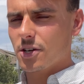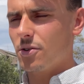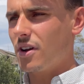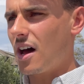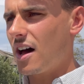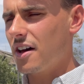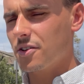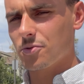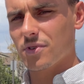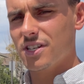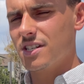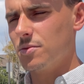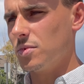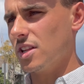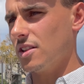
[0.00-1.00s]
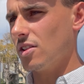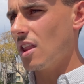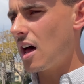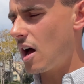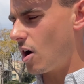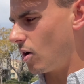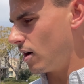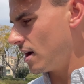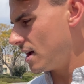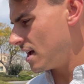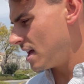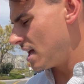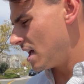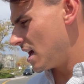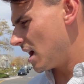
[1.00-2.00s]
not unreasonably low,
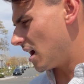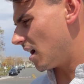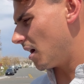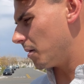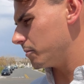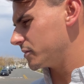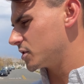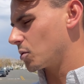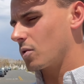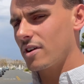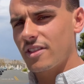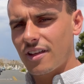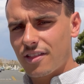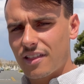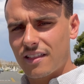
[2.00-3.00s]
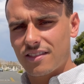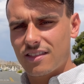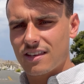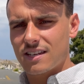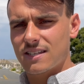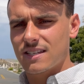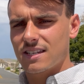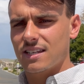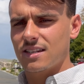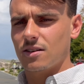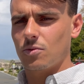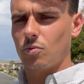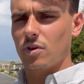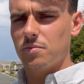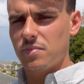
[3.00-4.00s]
um, to where they think this
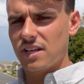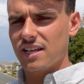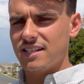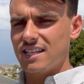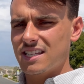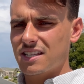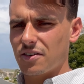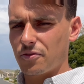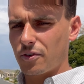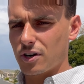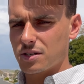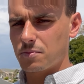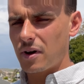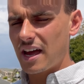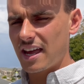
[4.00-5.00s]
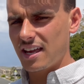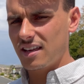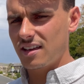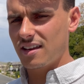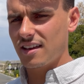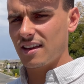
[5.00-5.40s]
would be a decent first bike